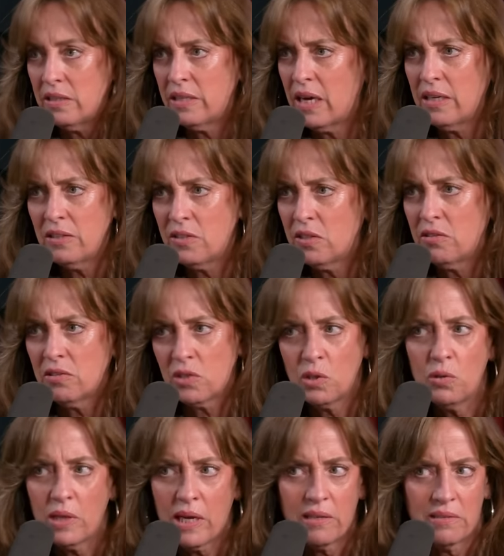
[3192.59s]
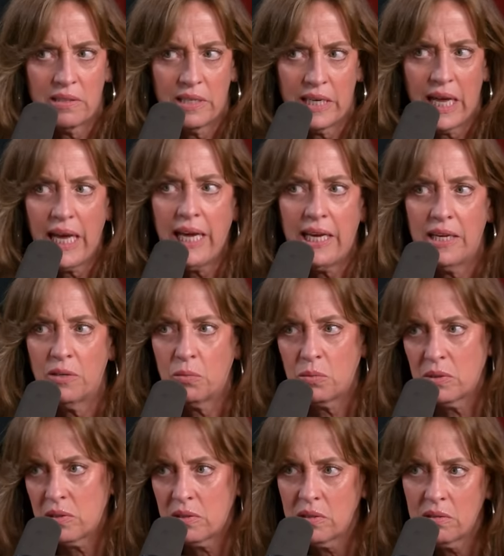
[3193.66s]
not until 2008, it
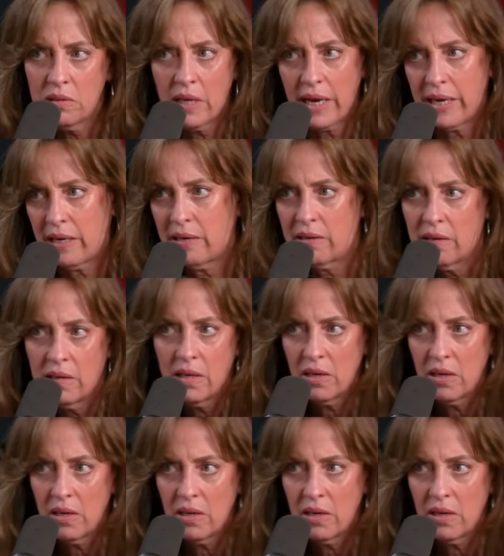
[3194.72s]
was still like